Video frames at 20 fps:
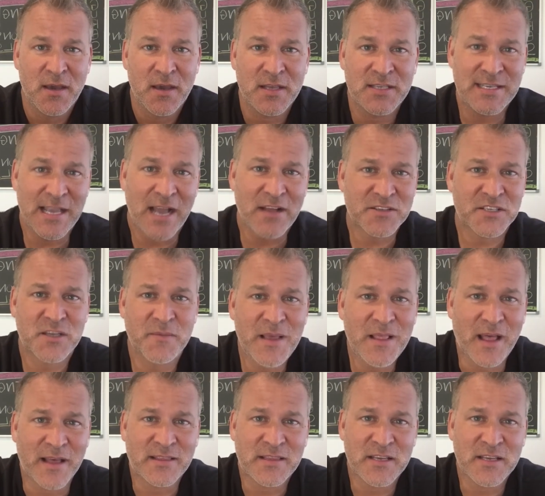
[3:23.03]
It sounds to me
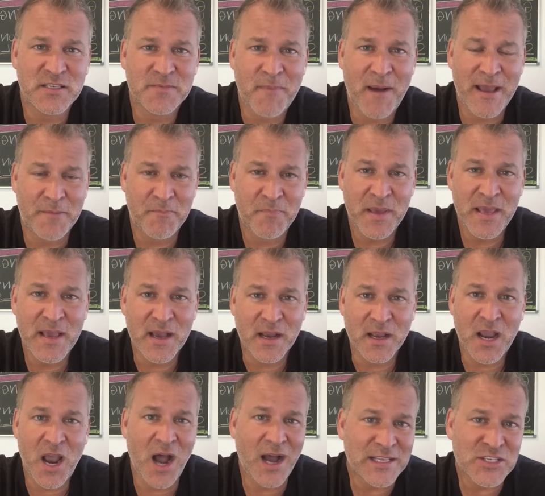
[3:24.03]
like this might be a
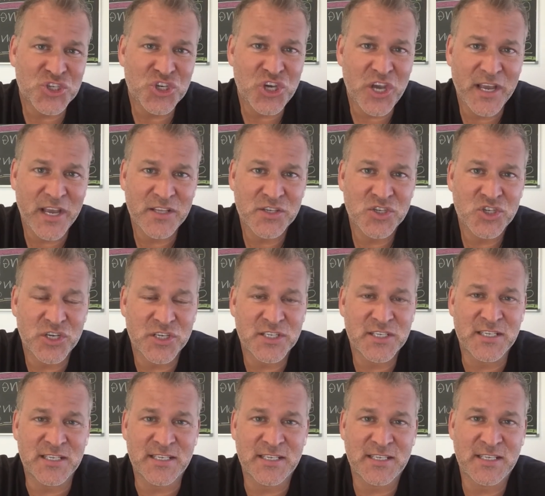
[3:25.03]
conscientious
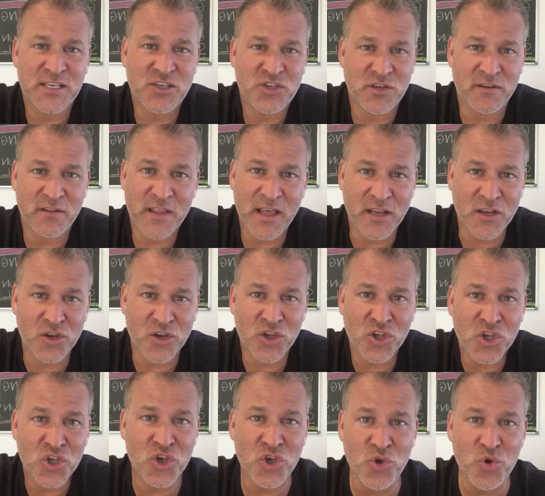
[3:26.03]
decision that
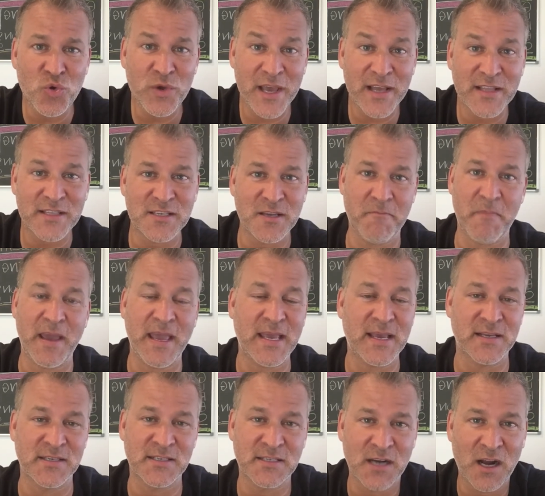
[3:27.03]
you get to
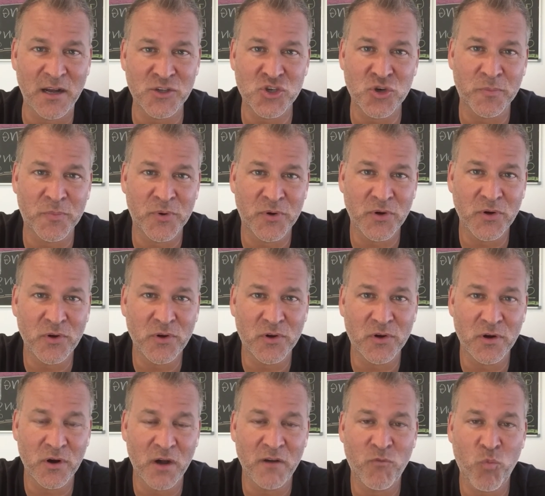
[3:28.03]
make as an
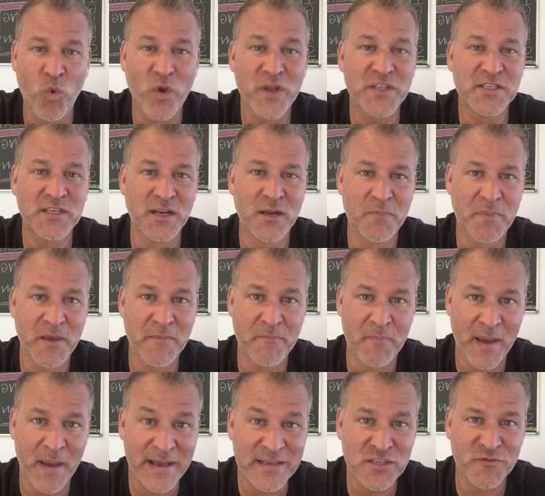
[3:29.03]
entrepreneur of what's going to be
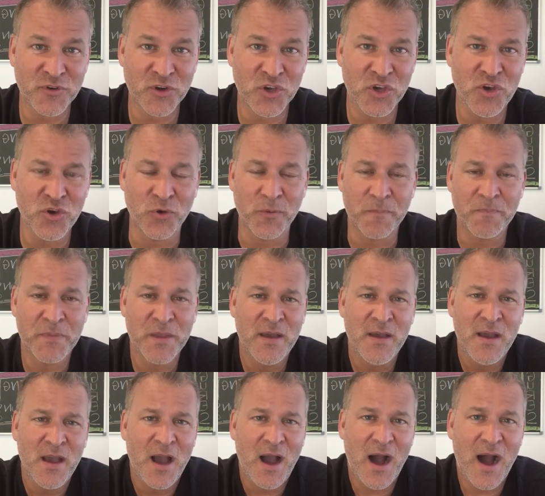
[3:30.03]
best for you.
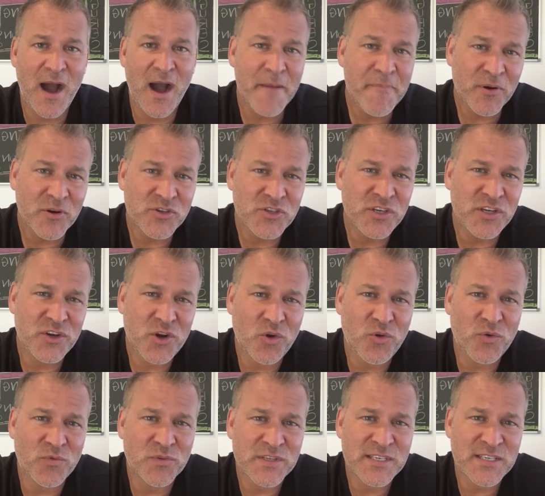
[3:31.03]
I personally
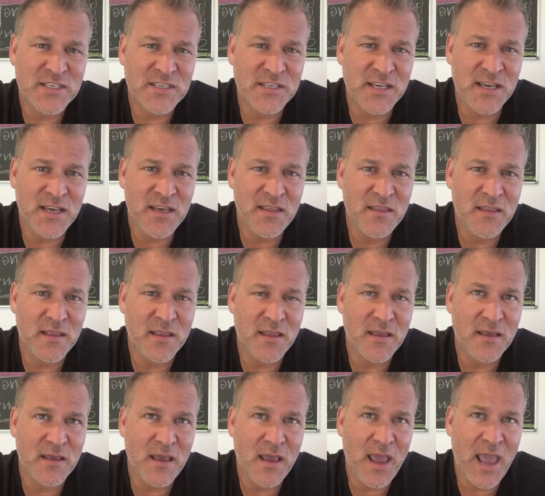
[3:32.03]
don't see
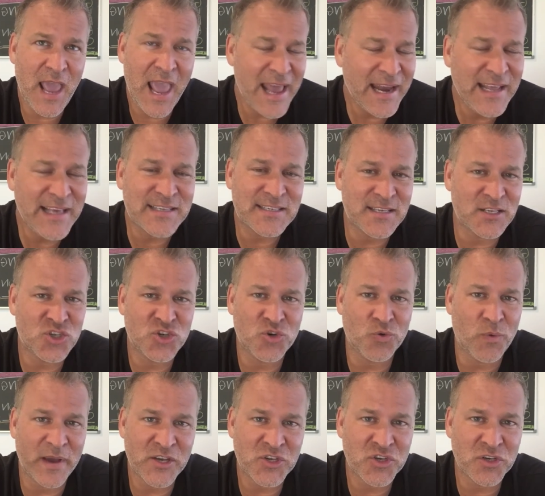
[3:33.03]
any
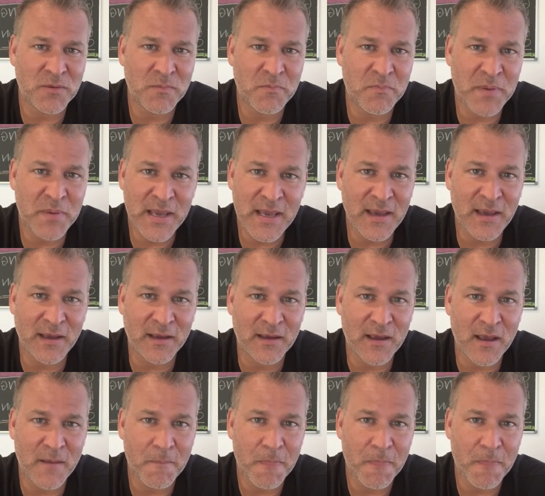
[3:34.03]
situation being